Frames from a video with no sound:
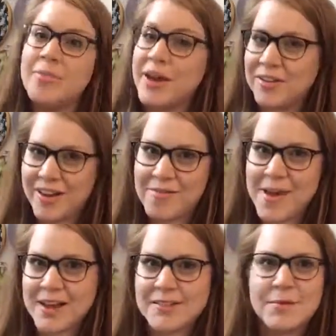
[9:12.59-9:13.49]
Better Life
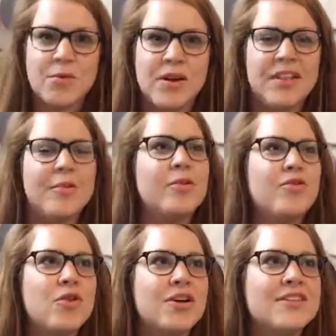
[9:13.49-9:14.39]
Bags being one of them,
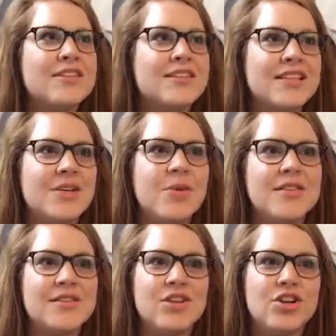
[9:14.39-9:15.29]
of course, to see
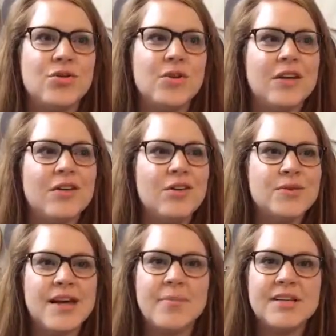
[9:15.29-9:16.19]
what's new and
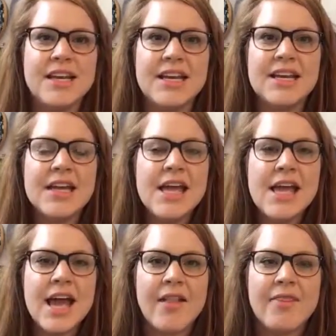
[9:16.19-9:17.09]
who's updated.
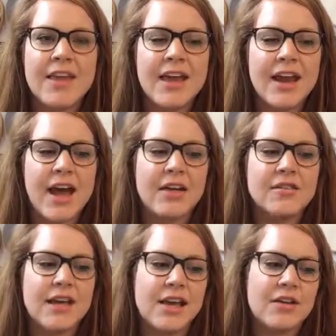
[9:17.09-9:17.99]
And then
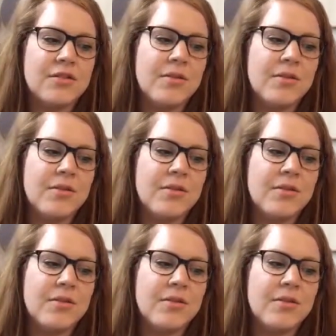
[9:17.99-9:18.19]
I like